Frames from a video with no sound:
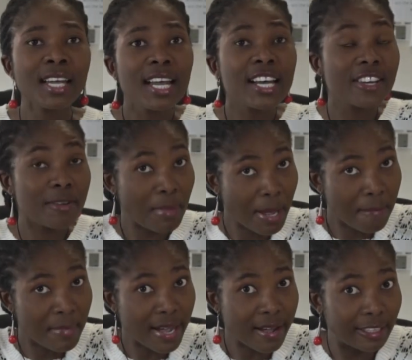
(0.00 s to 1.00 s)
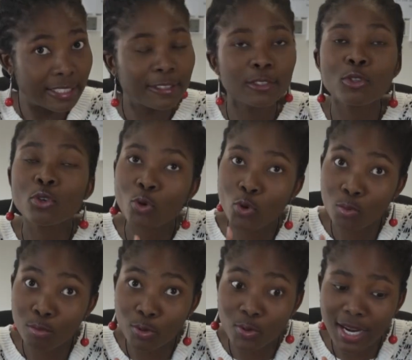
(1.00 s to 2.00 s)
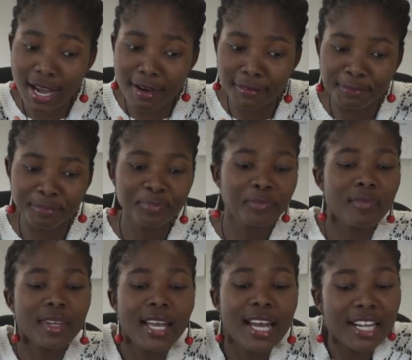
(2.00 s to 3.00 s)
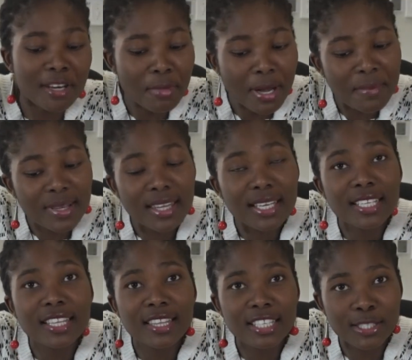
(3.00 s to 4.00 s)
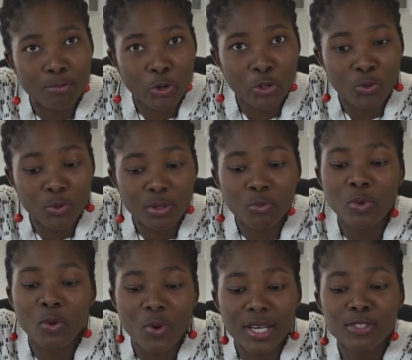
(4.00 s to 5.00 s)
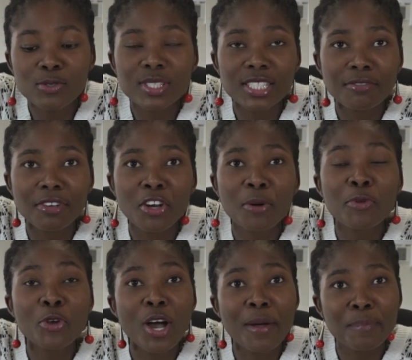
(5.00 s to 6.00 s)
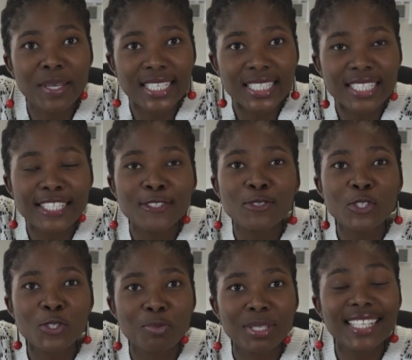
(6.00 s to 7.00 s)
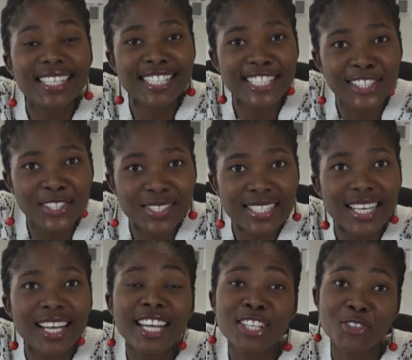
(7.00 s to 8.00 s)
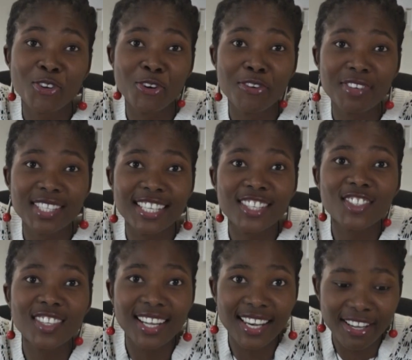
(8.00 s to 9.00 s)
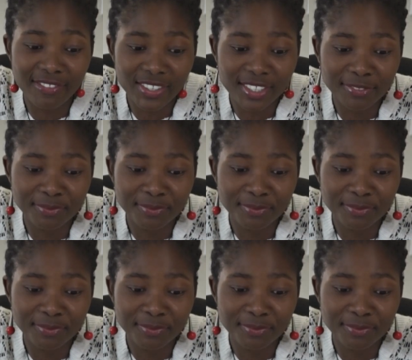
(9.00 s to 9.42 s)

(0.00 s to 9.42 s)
Remember, kumbula. Remember that in this module, we want to develop your ability to speak IsiXhosa at a conversational level.